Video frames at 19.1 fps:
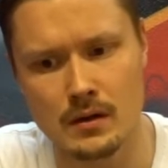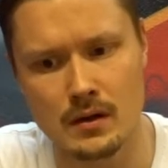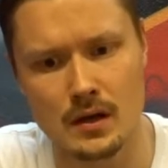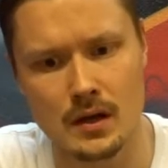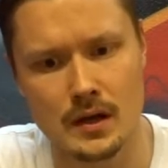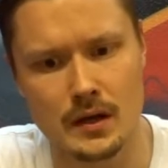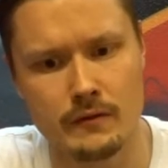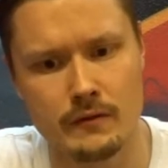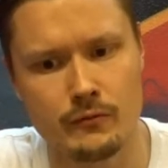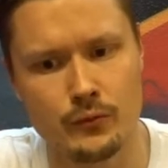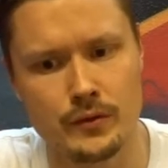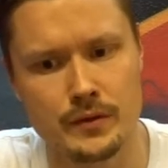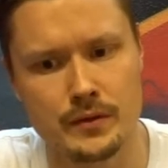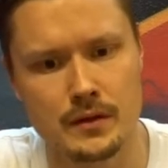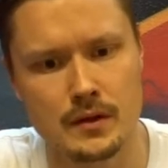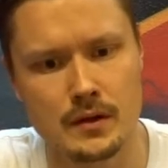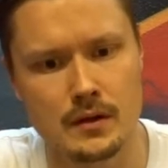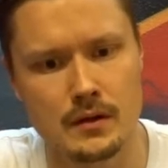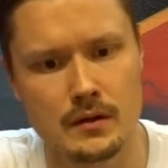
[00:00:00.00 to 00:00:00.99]
a lot with
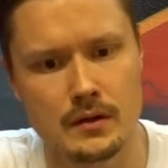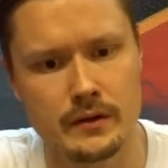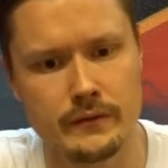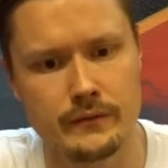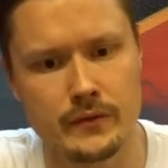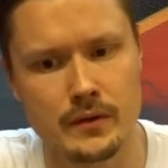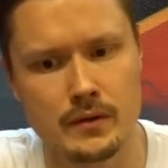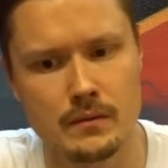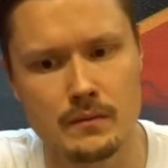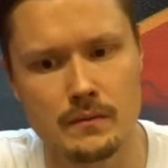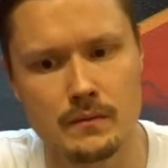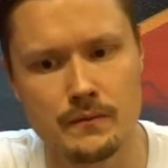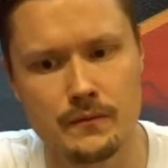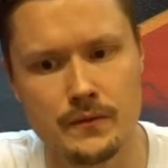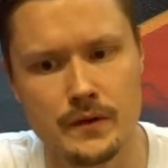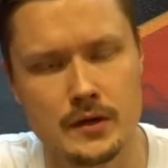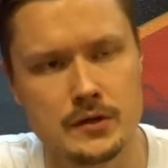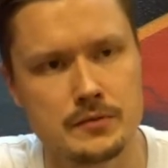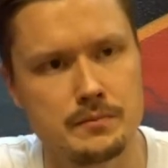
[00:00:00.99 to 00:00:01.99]
different
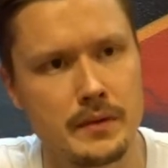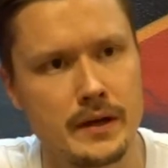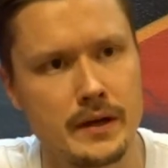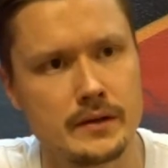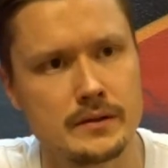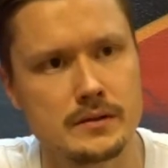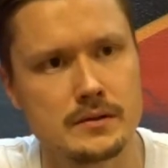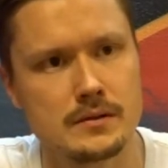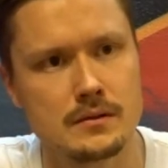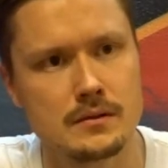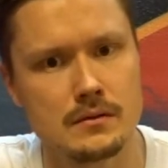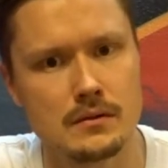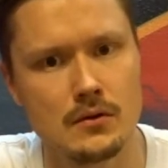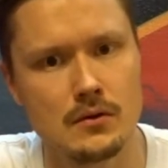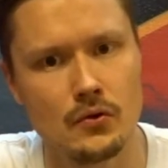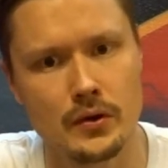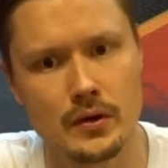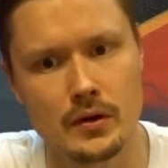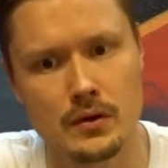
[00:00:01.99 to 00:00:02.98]
Finnish bands,
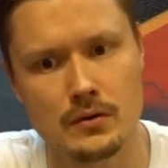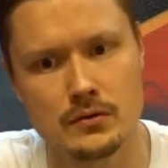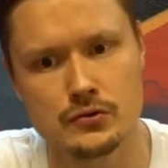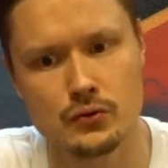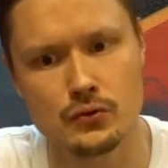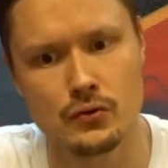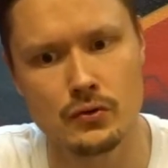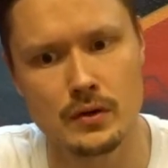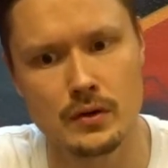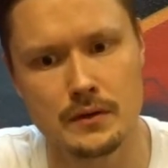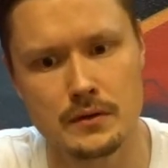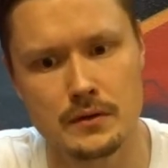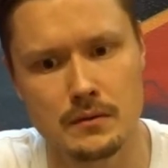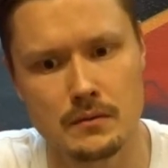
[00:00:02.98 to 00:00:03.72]
going on tour.